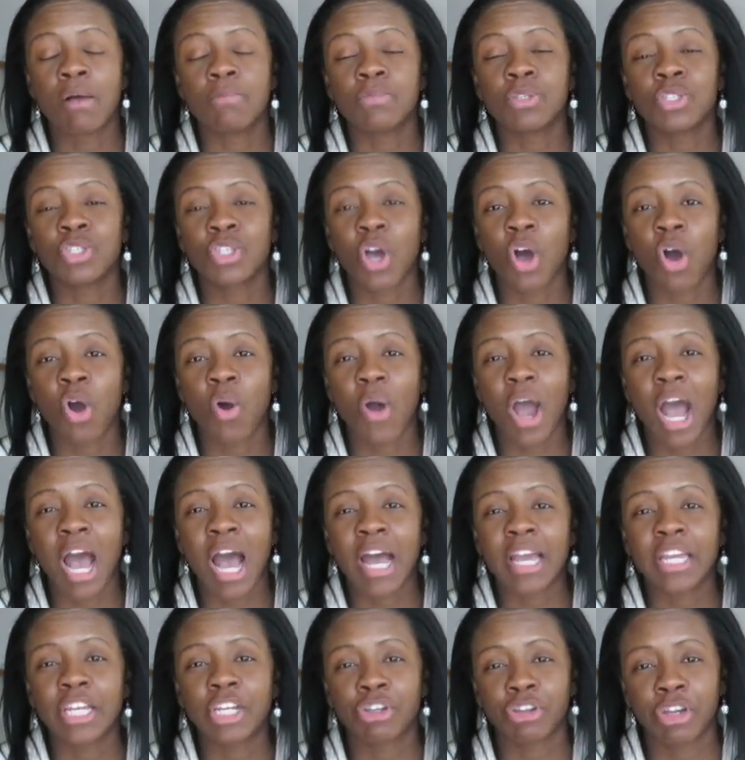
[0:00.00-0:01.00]
So
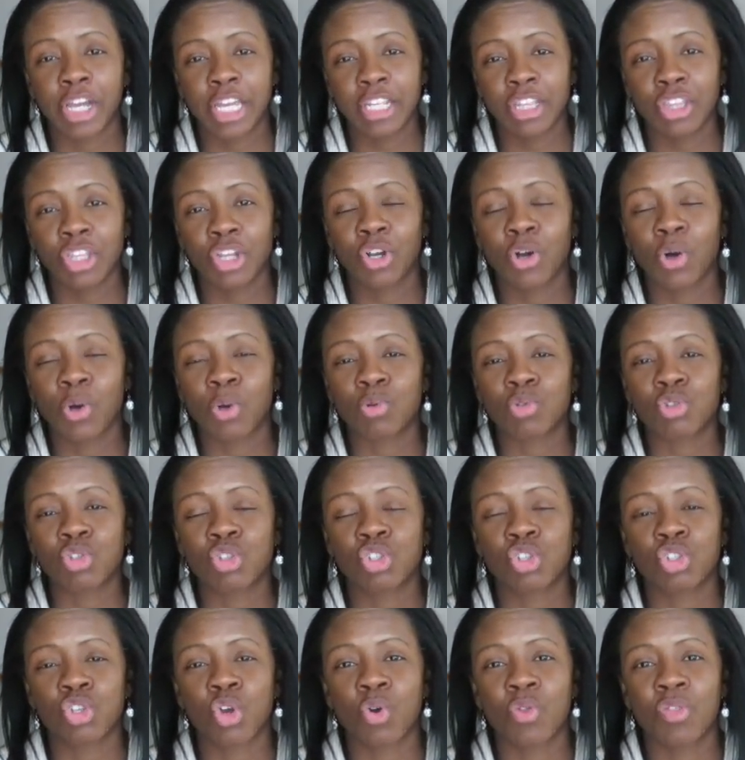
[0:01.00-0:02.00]
I created the goals
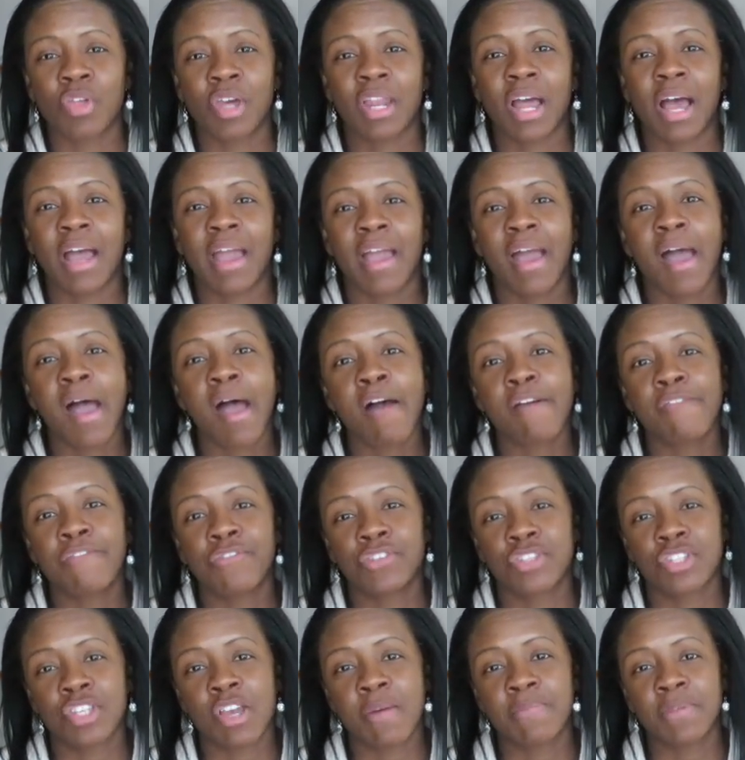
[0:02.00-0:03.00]
so that I
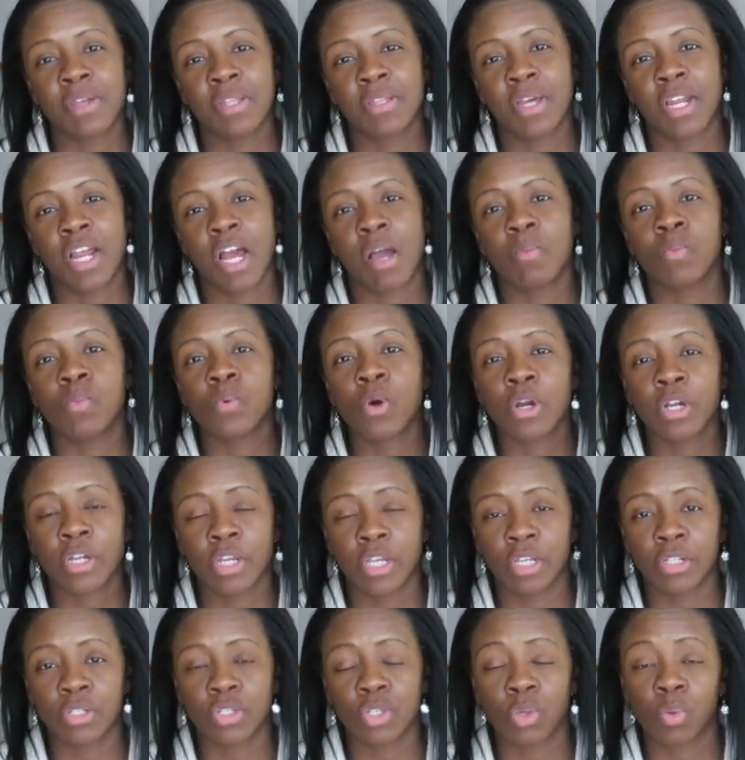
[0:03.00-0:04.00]
have something that I'm
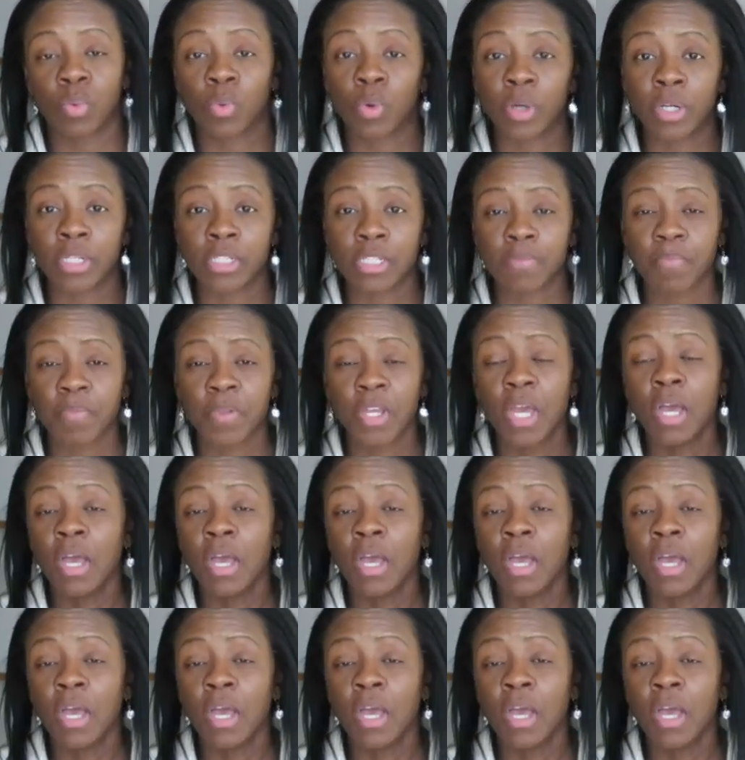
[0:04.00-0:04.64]
working towards.